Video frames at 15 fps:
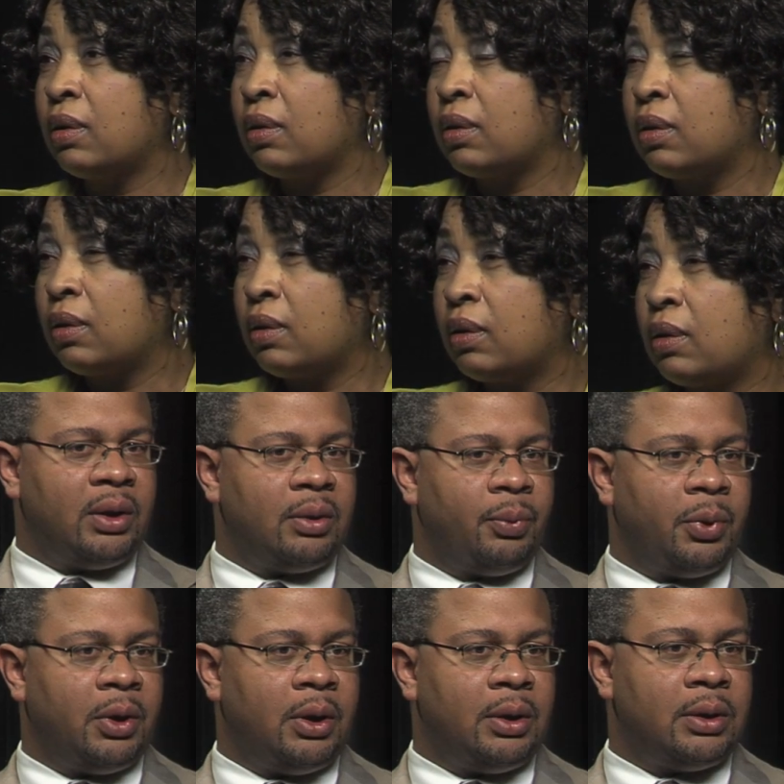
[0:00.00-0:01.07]
It really
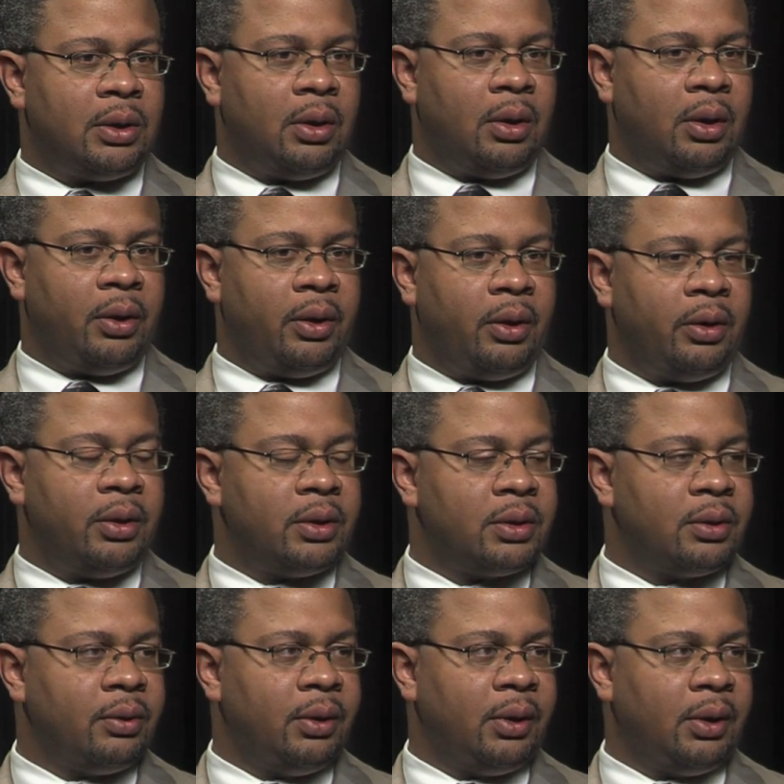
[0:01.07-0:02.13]
depends on their
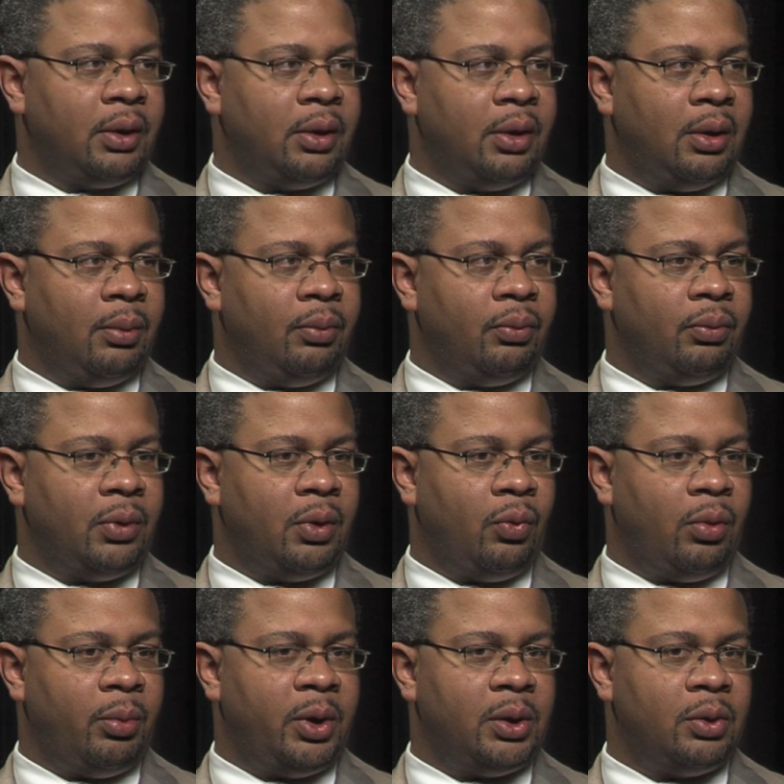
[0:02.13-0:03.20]
history. A
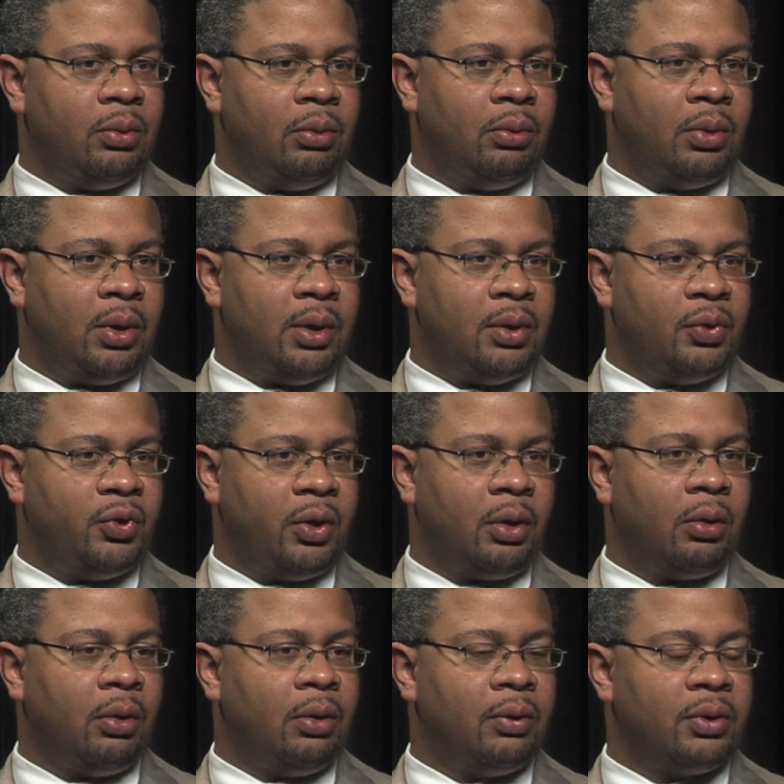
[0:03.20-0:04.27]
woman in
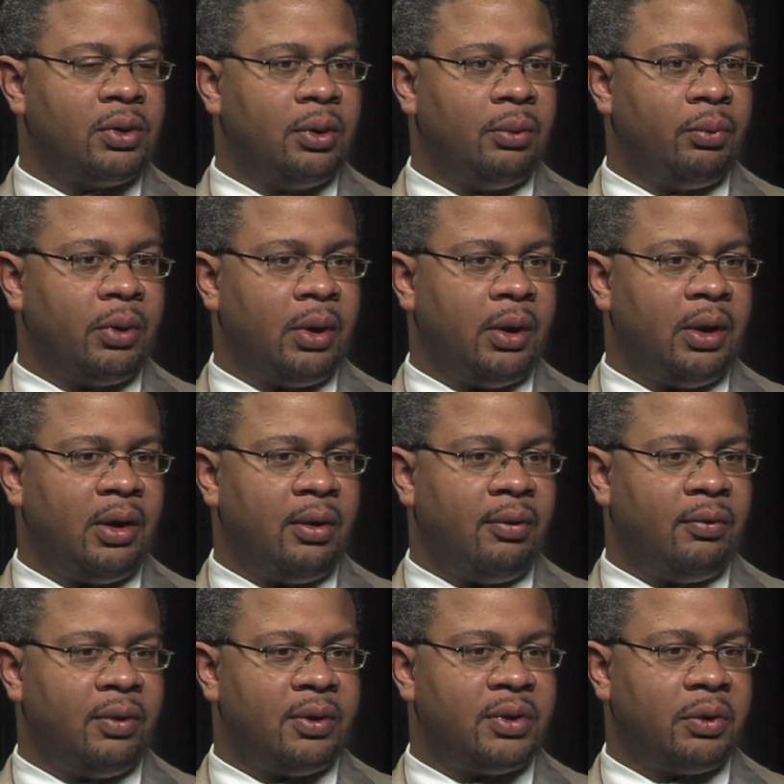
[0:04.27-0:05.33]
general should probably
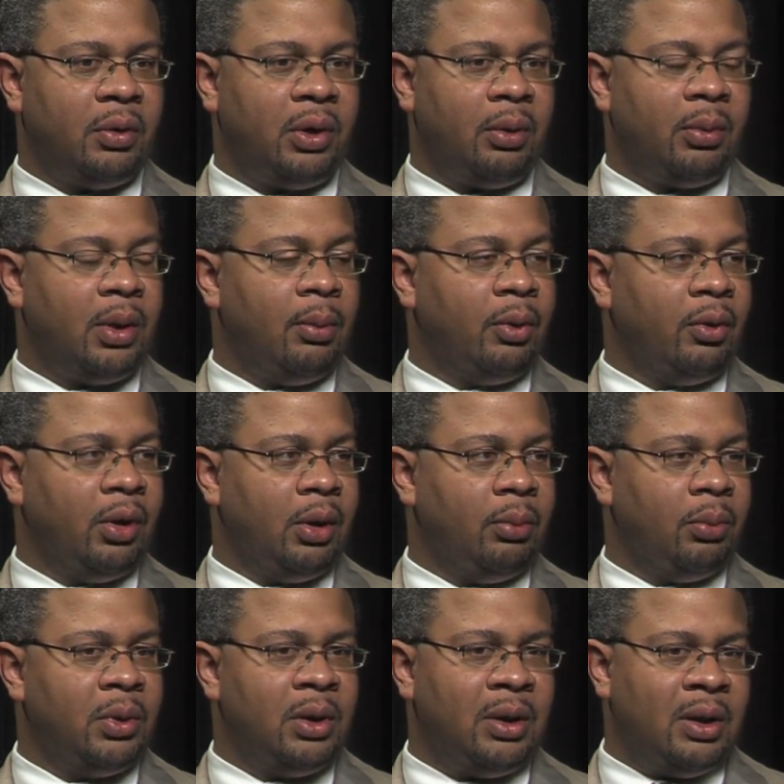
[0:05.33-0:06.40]
have a screening
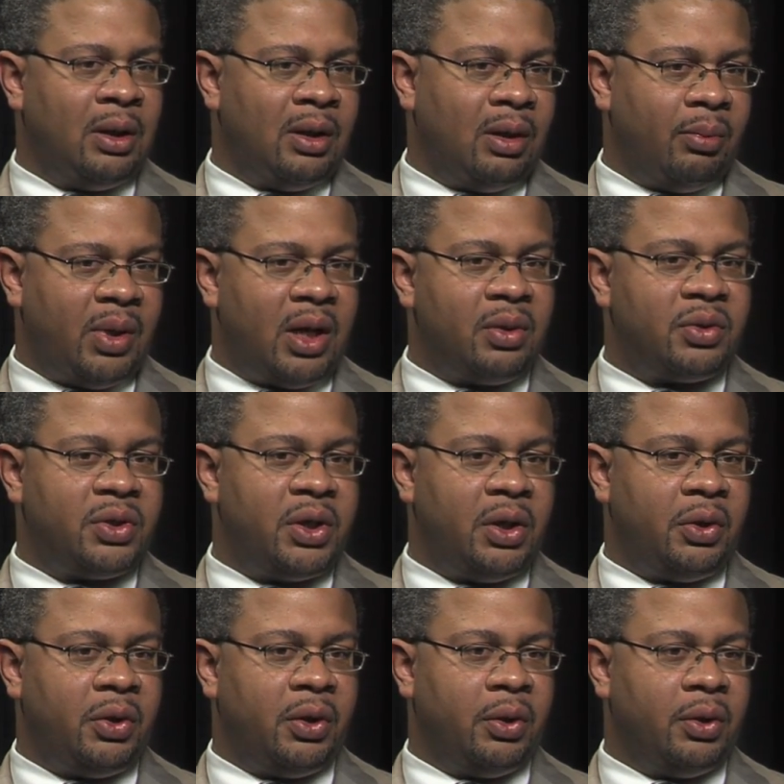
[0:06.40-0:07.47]
mammogram about
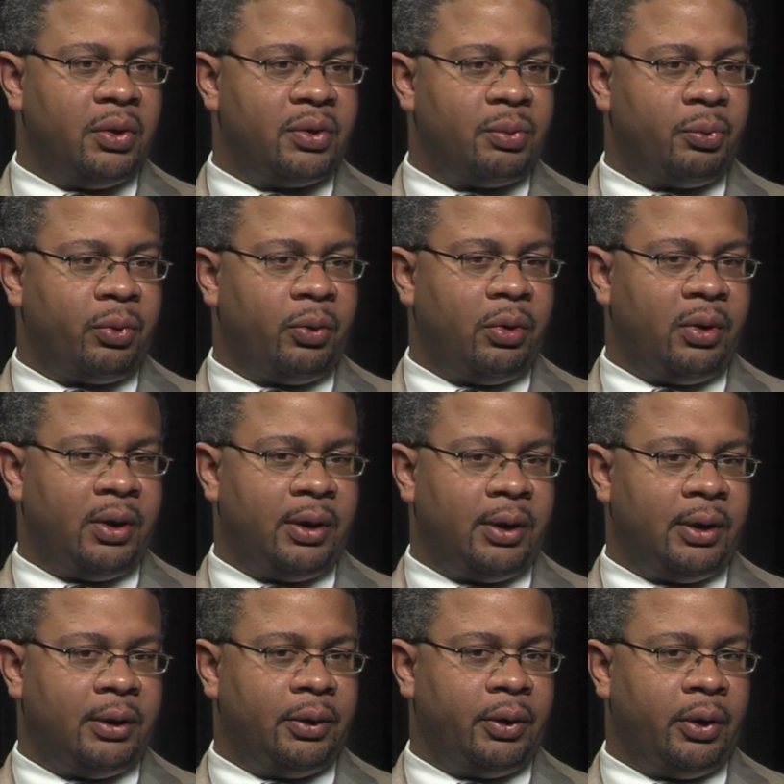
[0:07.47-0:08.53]
10 years
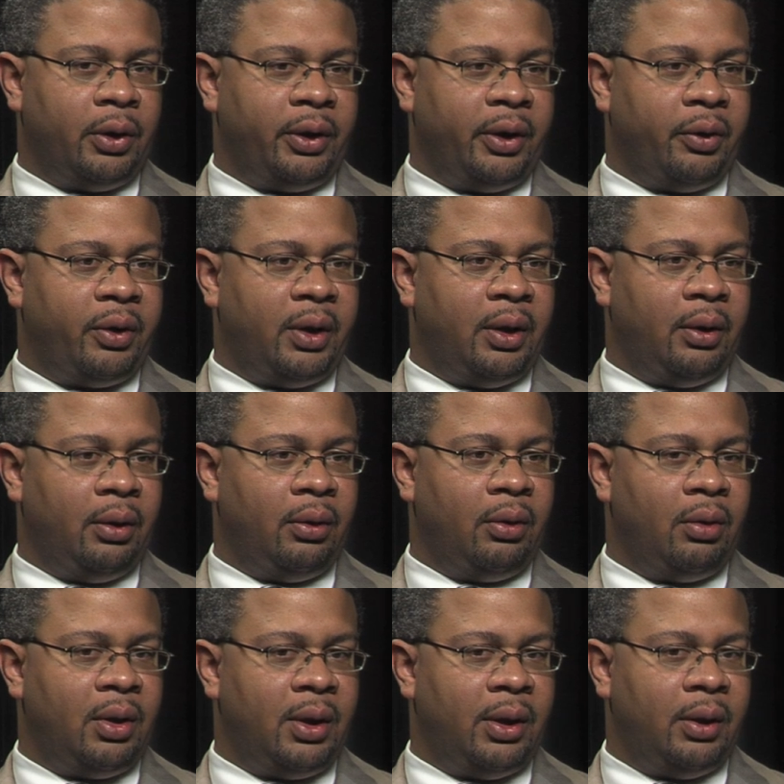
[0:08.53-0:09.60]
earlier
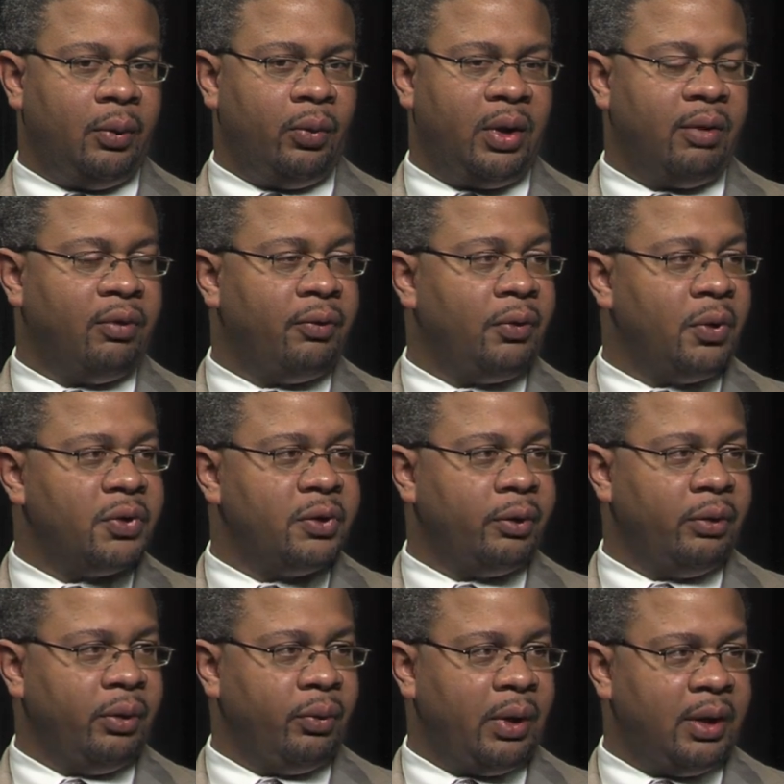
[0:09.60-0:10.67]
than whatever
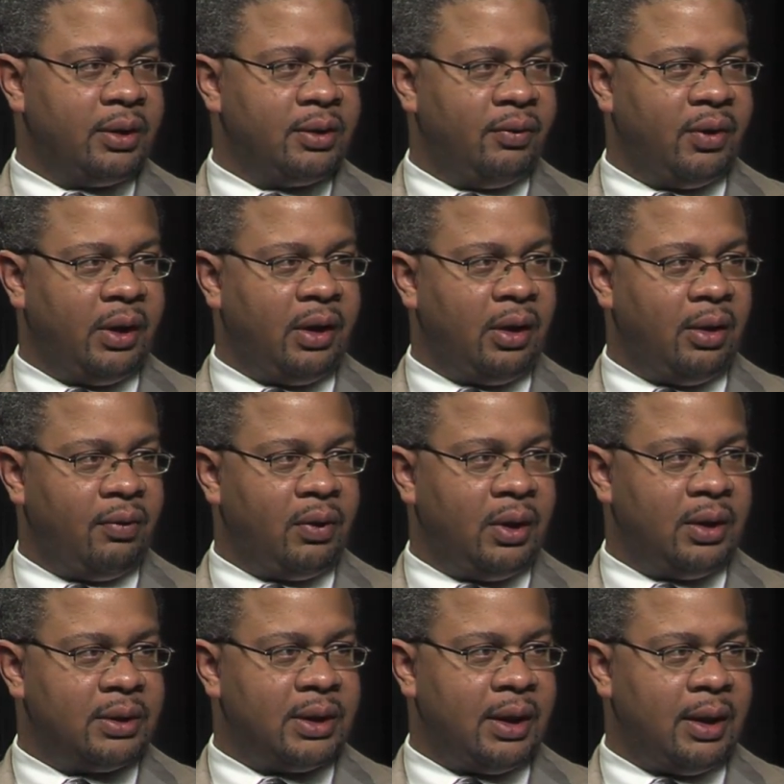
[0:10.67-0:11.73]
first-degree relative they have that
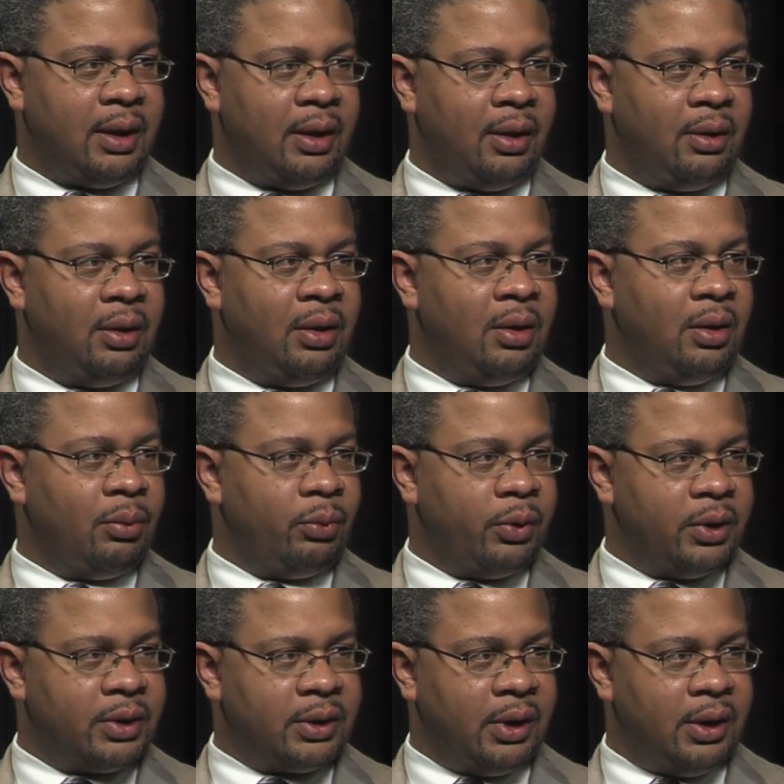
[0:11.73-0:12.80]
has had
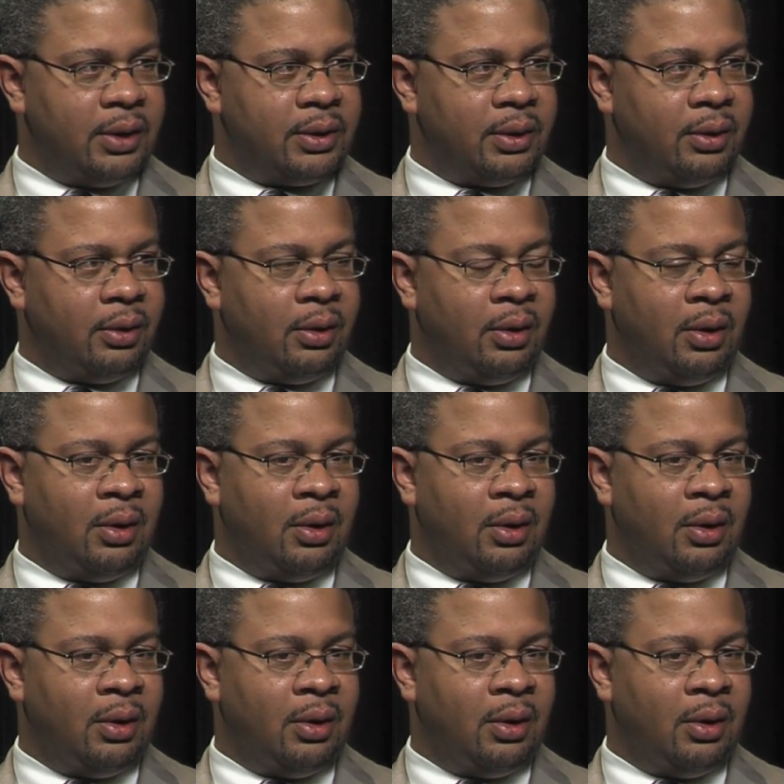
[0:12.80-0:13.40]
breast cancer.